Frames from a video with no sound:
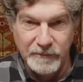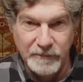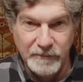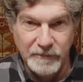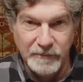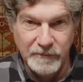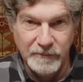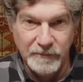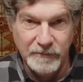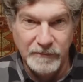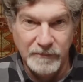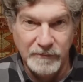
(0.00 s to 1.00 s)

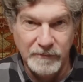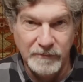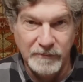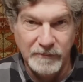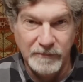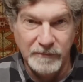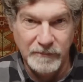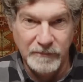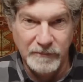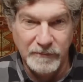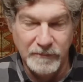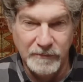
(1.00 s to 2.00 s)

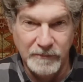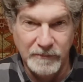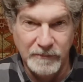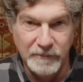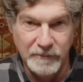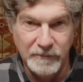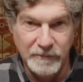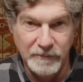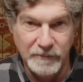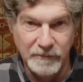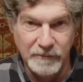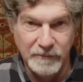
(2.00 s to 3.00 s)

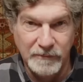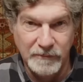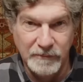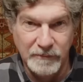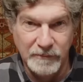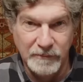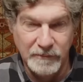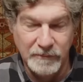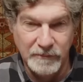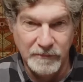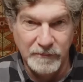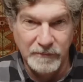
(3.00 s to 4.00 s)

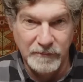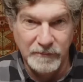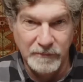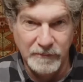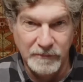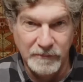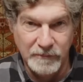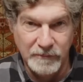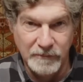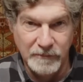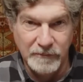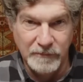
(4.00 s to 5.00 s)

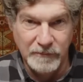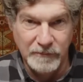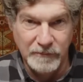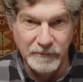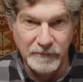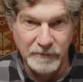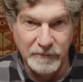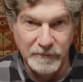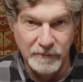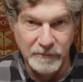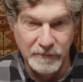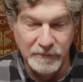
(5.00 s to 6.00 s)

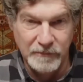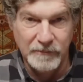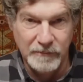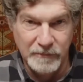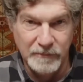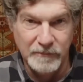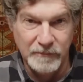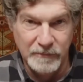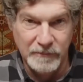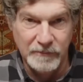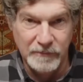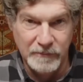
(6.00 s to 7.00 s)

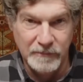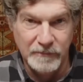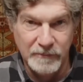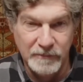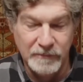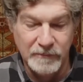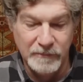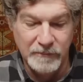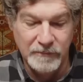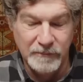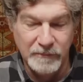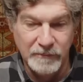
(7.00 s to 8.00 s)
This person isn't speaking.